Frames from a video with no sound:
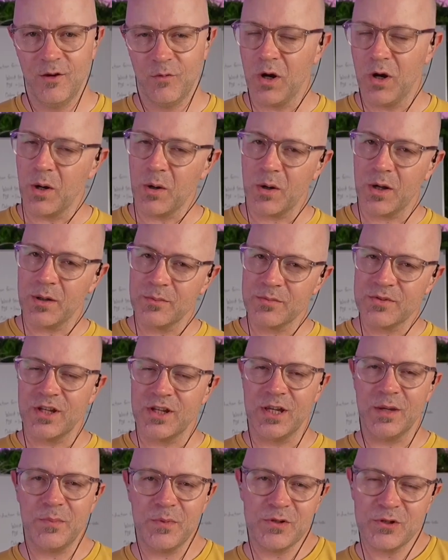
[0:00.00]
Welcome to
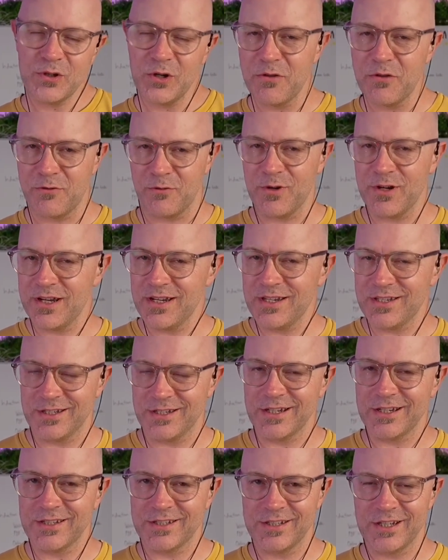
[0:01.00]
episode
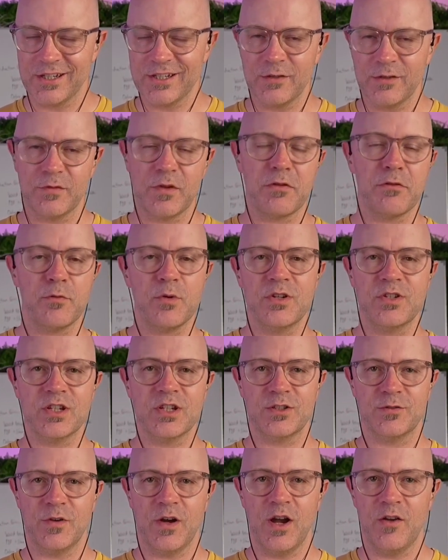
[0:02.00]
366 of the
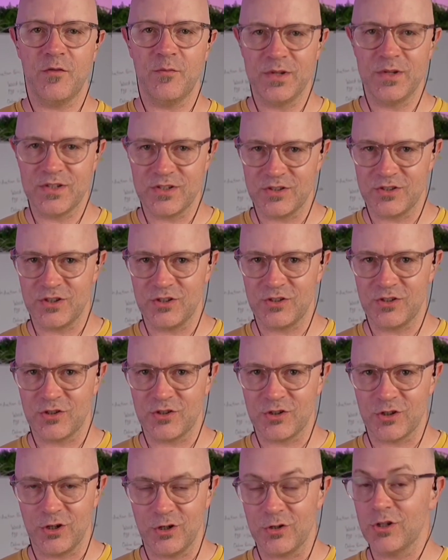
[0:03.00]
365 Message Center Show.